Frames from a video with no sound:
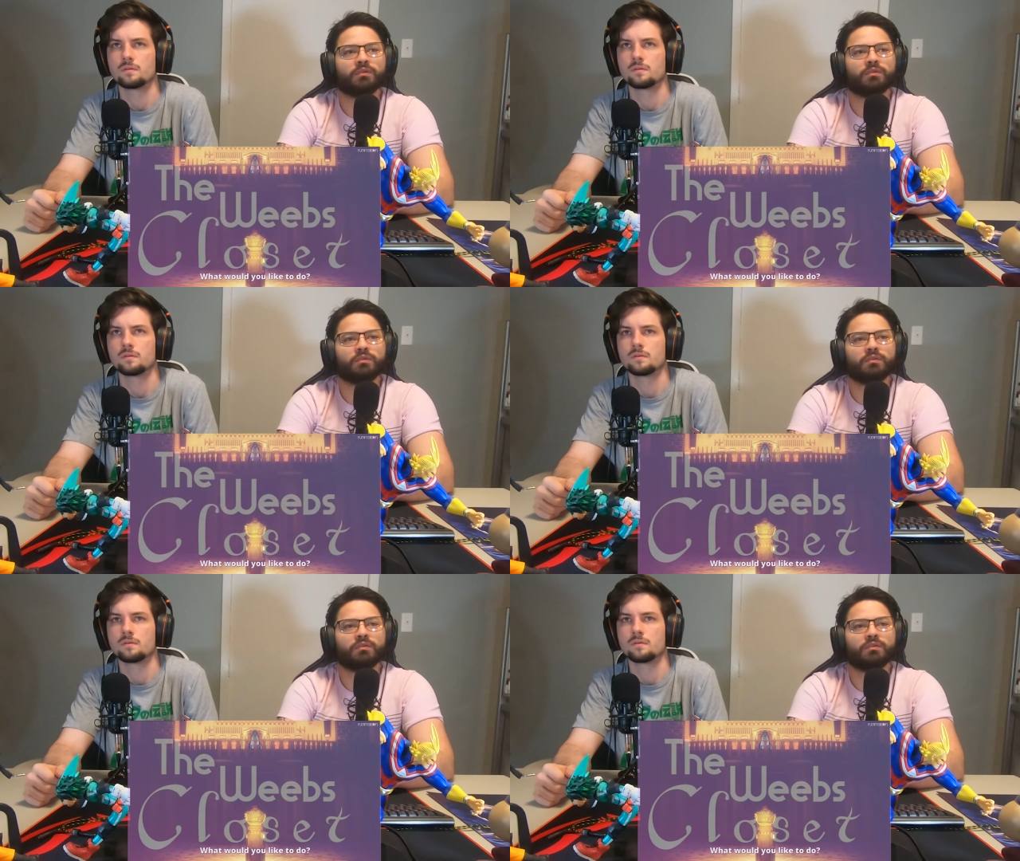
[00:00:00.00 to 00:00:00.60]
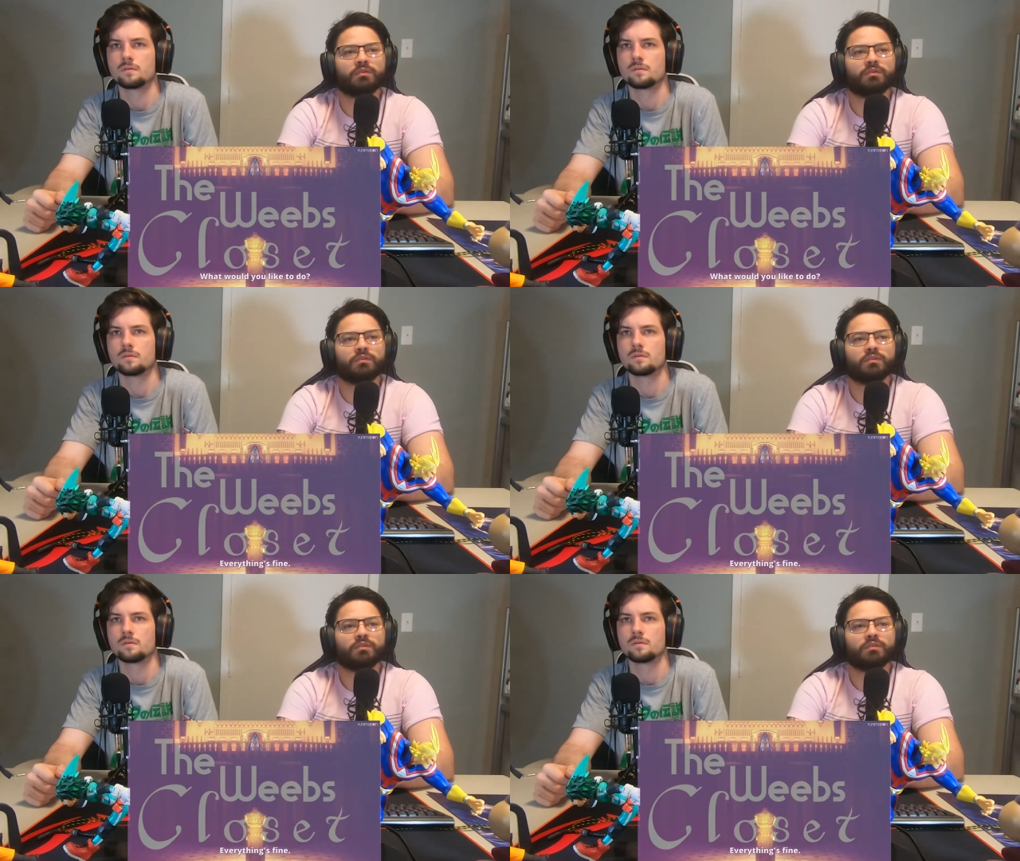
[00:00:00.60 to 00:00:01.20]

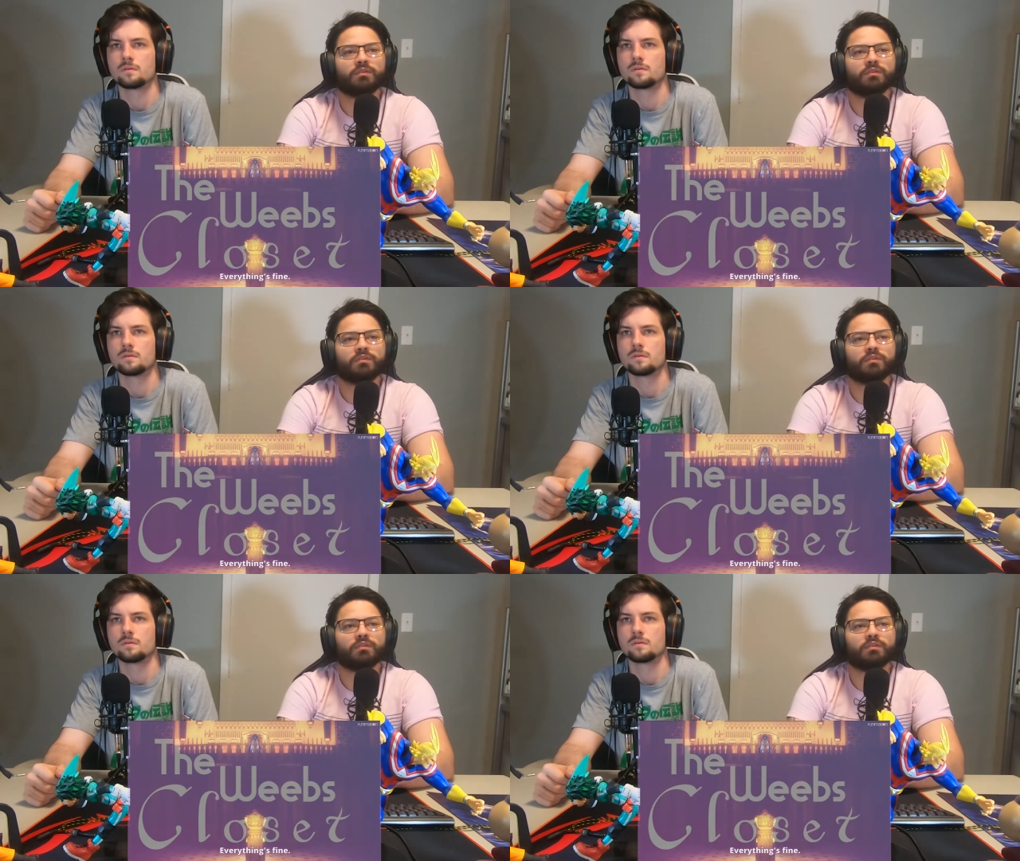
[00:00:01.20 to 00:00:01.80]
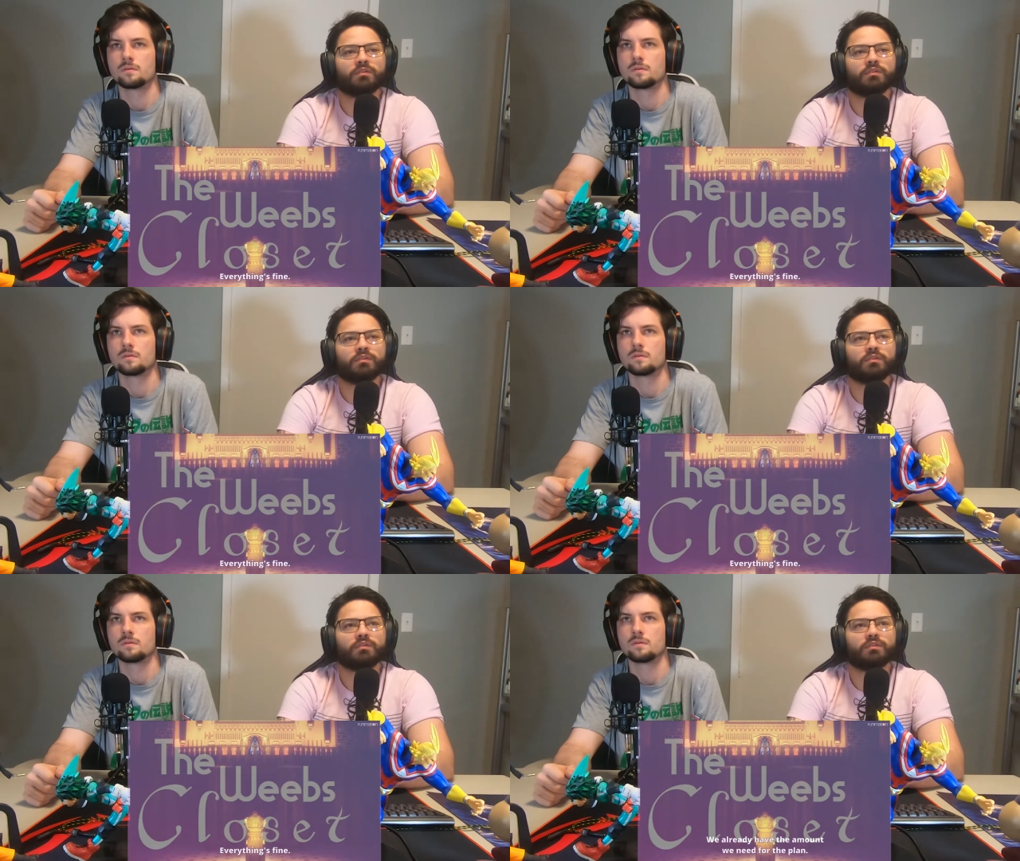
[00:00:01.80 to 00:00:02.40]

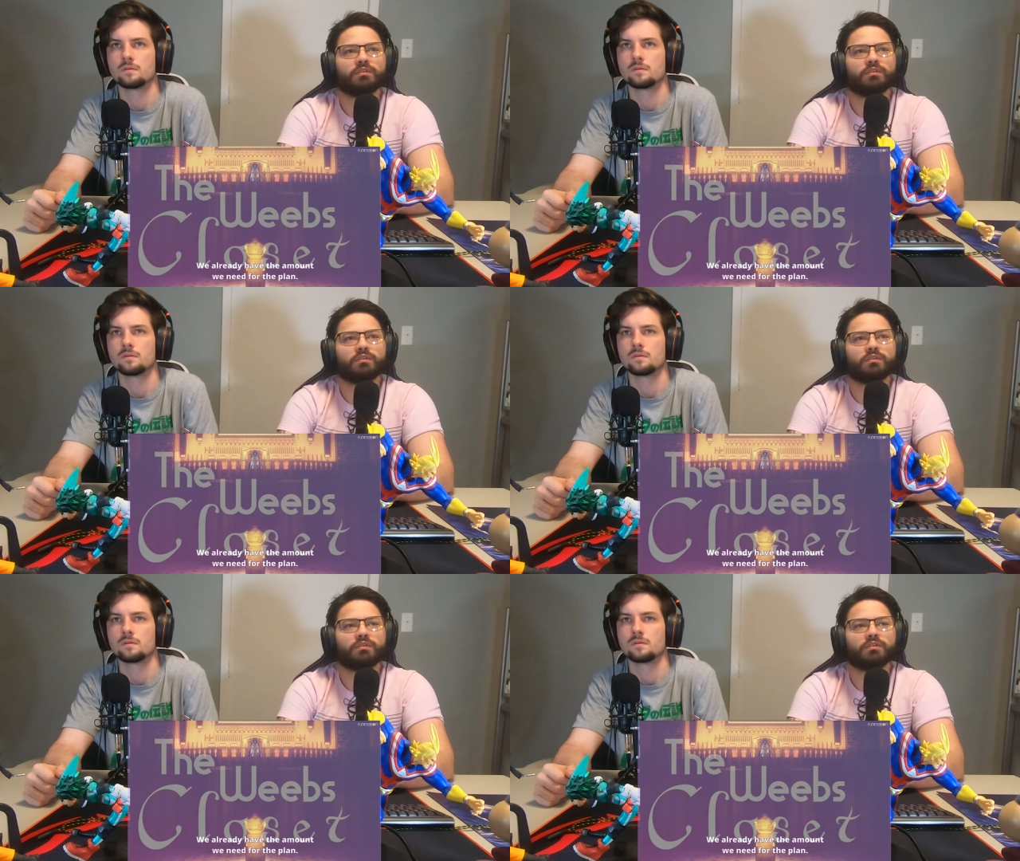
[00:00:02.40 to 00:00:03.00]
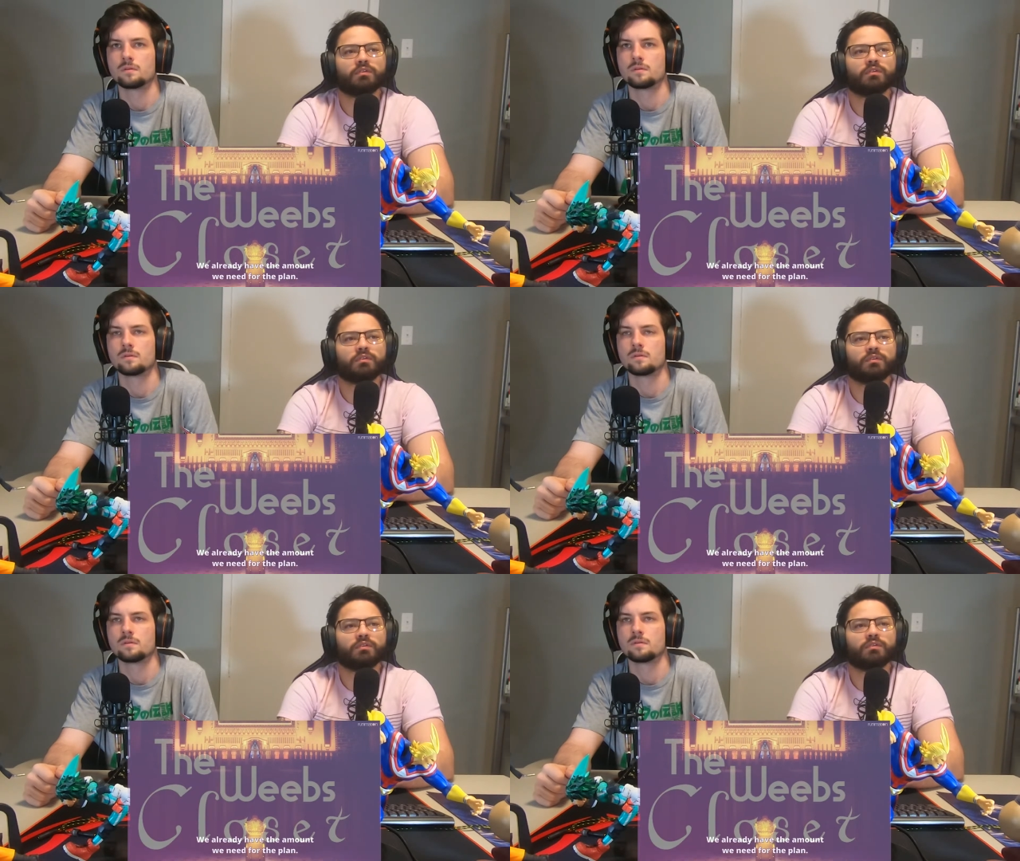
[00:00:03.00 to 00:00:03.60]

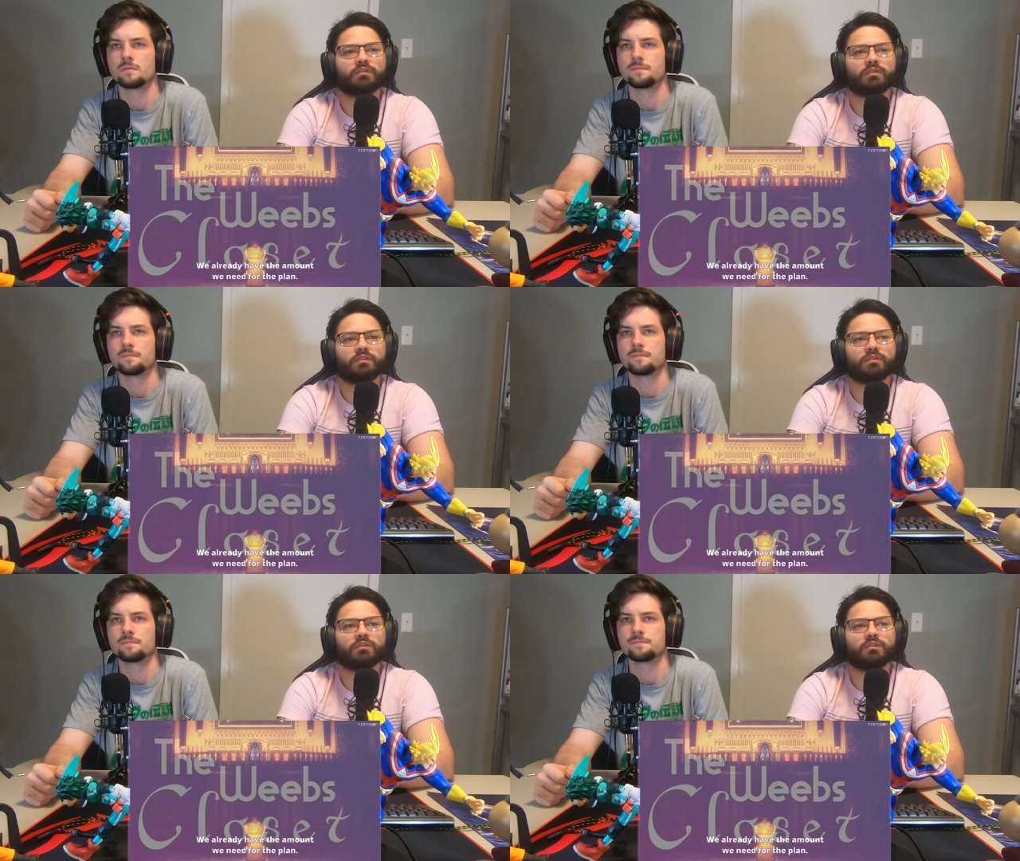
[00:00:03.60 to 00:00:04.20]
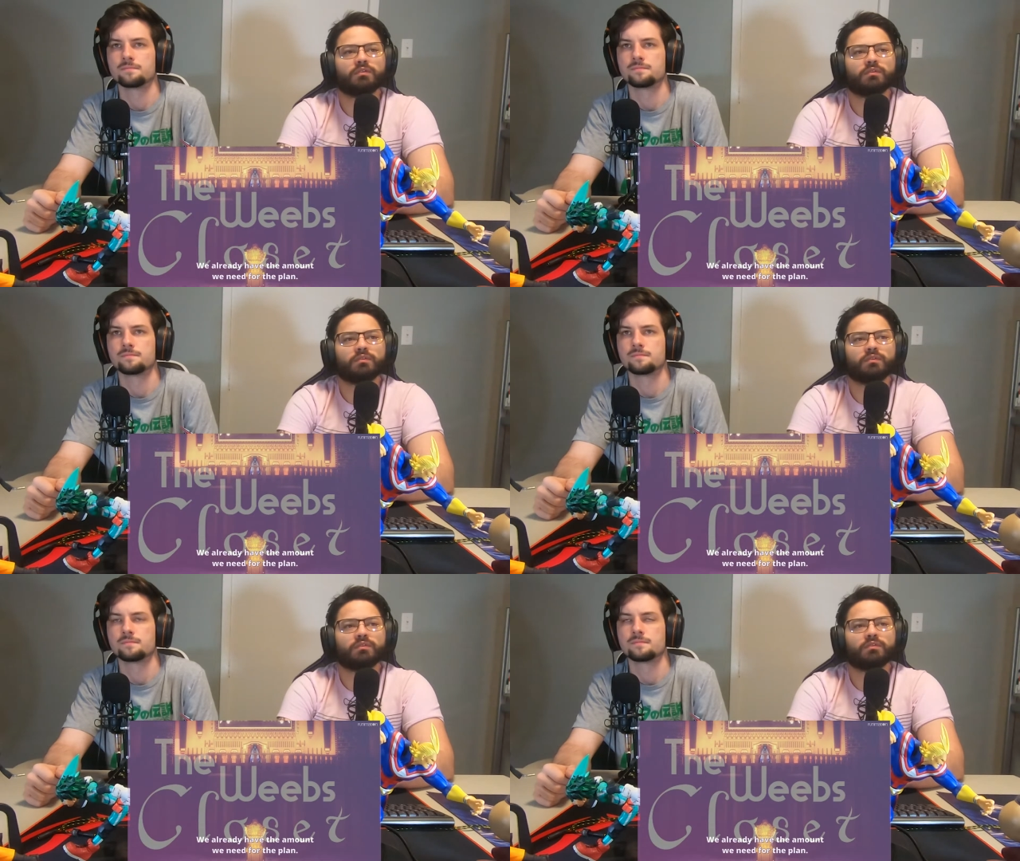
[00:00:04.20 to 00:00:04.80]

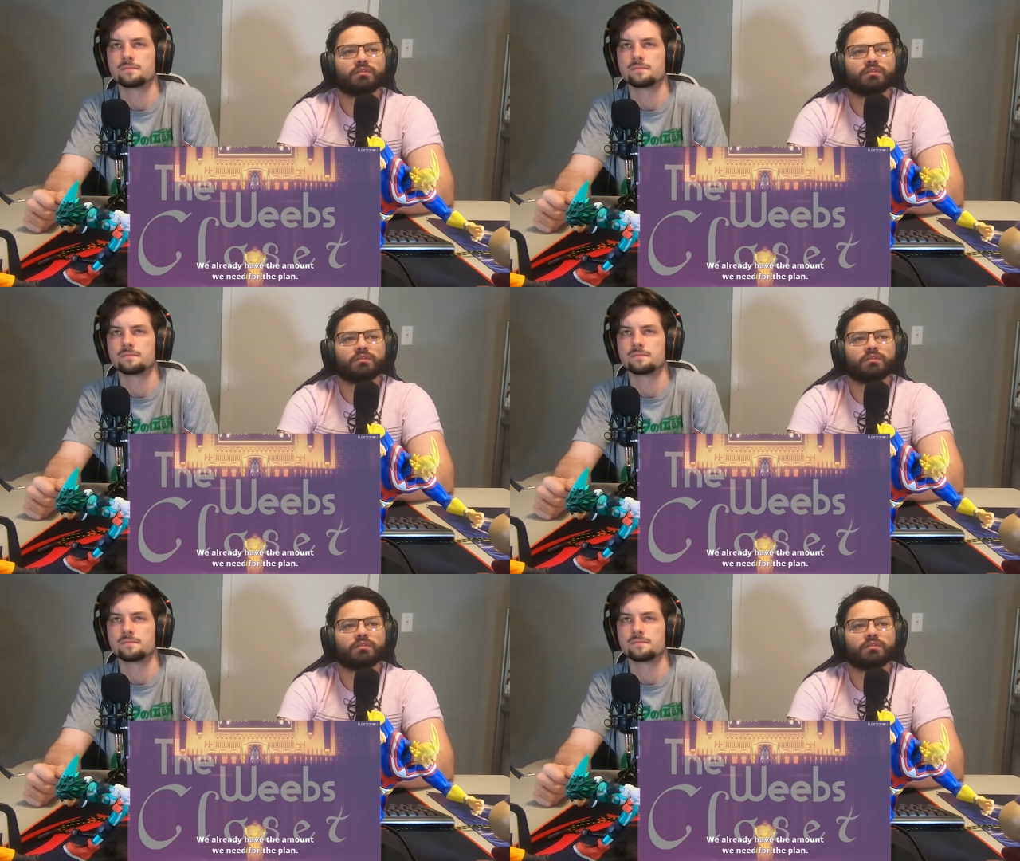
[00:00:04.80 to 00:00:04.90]
[no speech]